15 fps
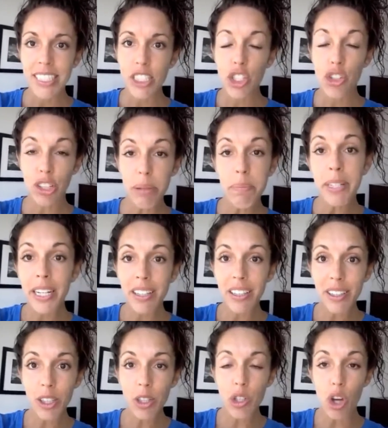Dream
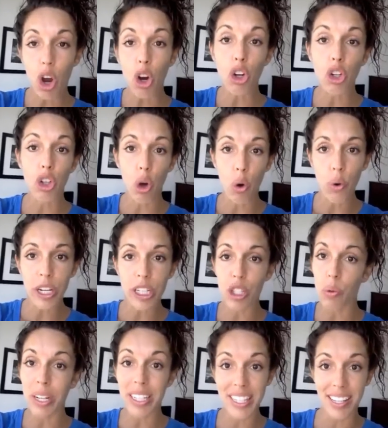killers are going
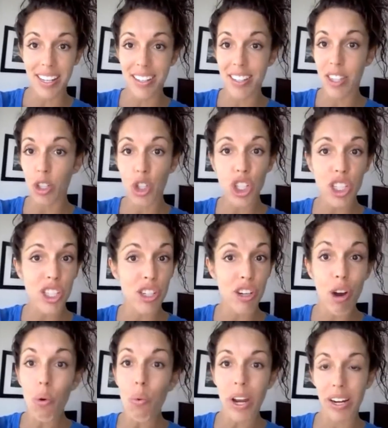to exist. There's just
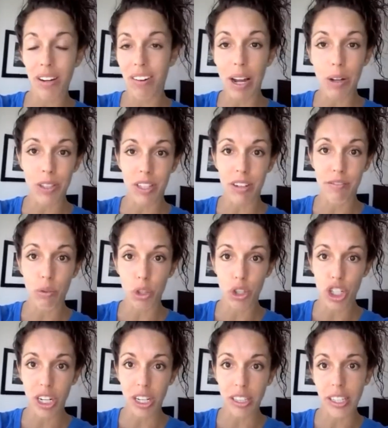no way around it,
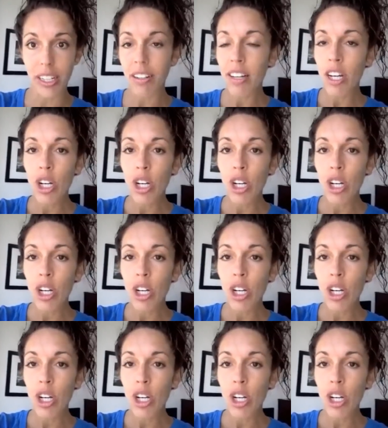unfortunately.